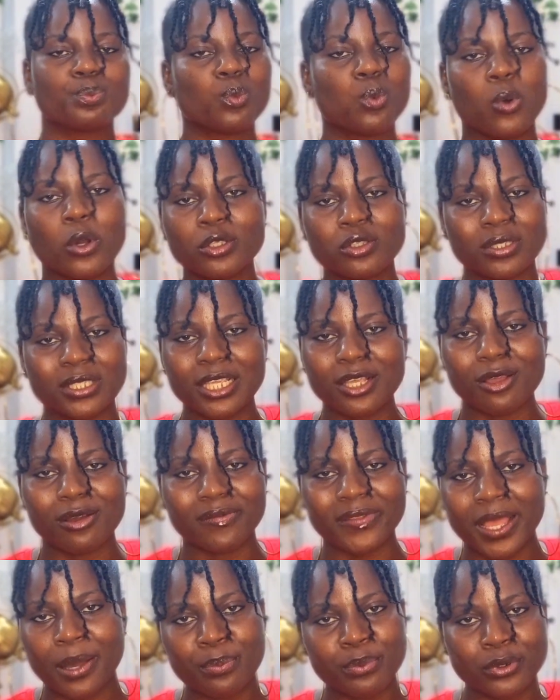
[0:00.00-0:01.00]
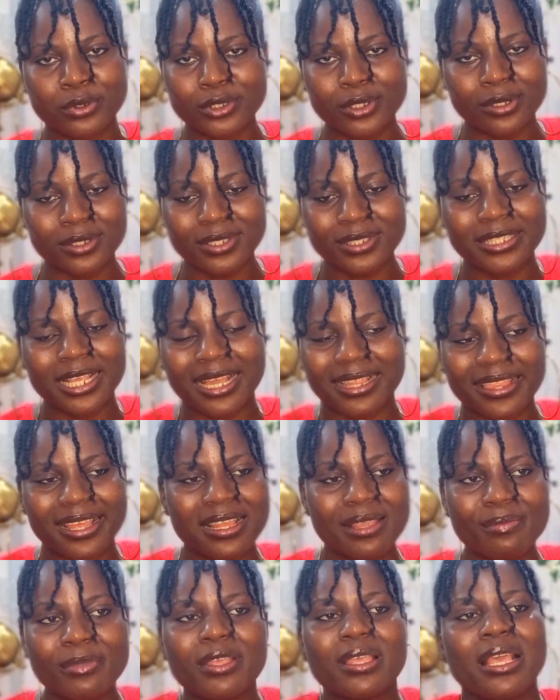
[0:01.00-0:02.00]
what you think of that product. They're
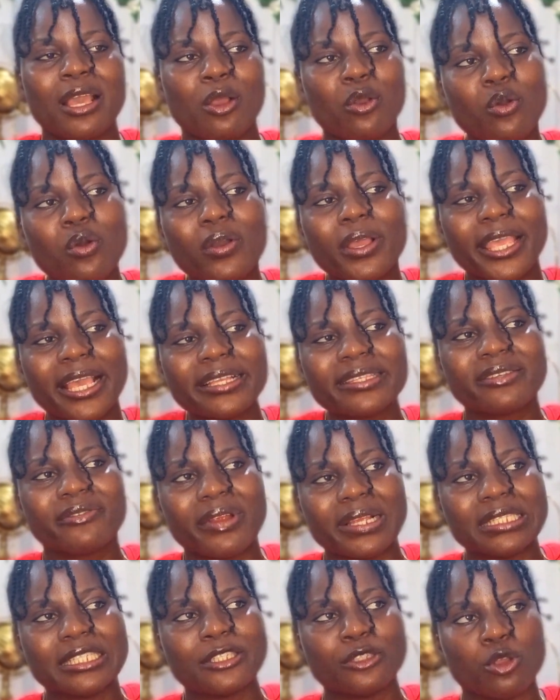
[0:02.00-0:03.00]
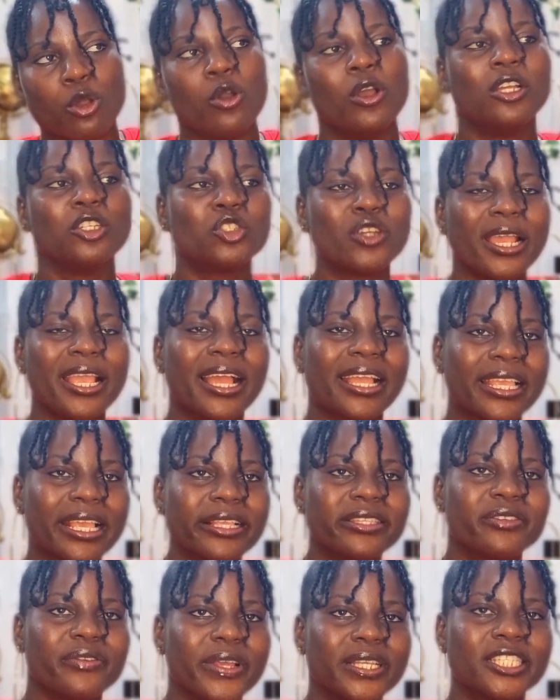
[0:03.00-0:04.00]
telling me, go get retinol. Try and
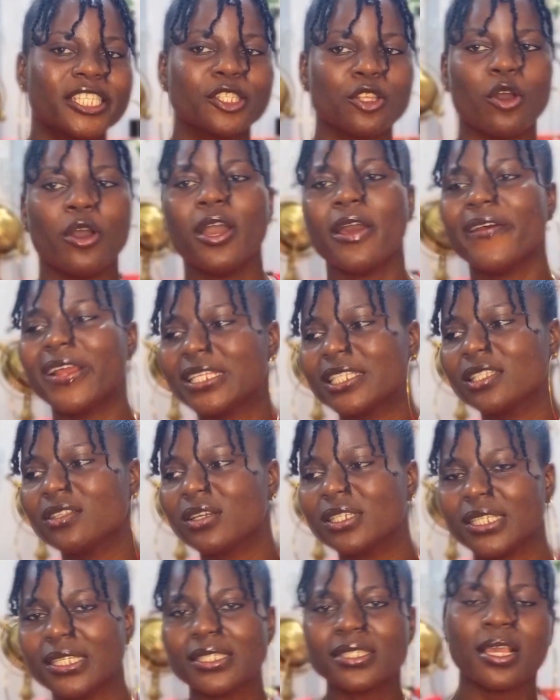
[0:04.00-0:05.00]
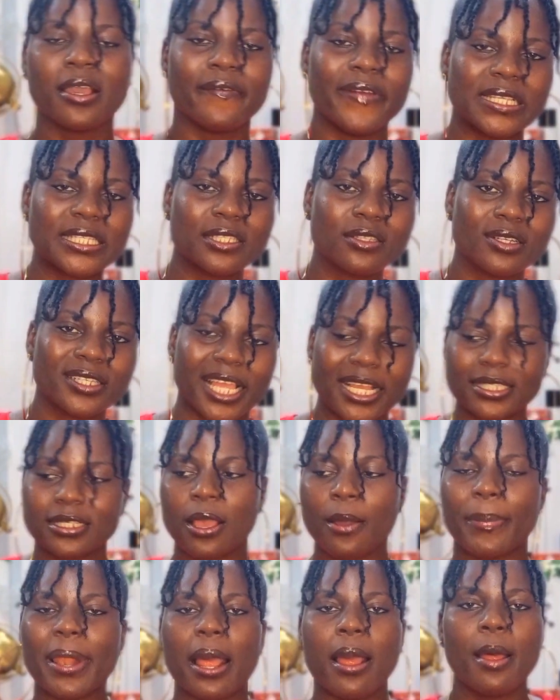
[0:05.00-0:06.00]
get retinol. Retinol this, retinol that.
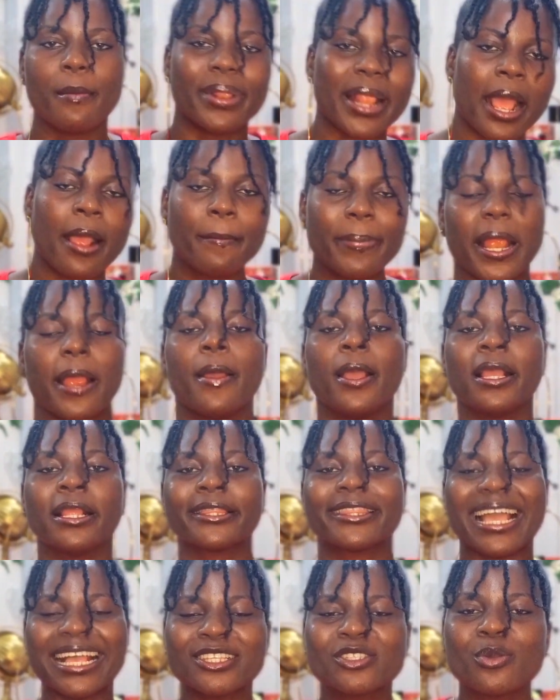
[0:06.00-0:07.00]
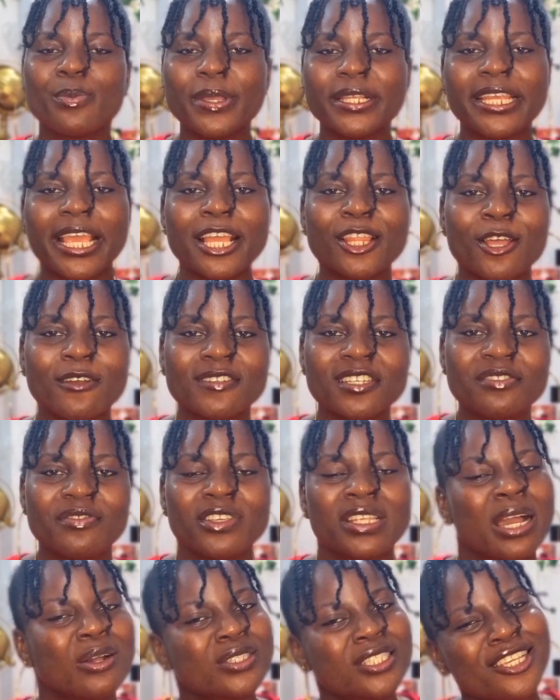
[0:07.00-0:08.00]
Blah, blah, blah. That will be the end of this
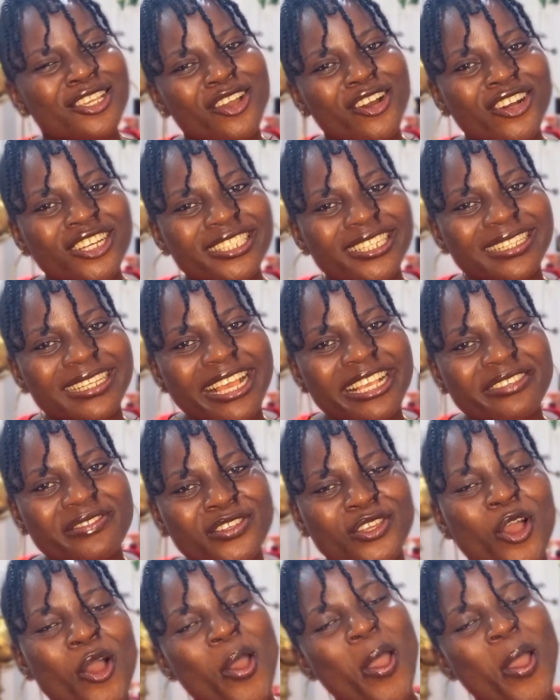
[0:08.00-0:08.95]
video. I'll see you all in the next video.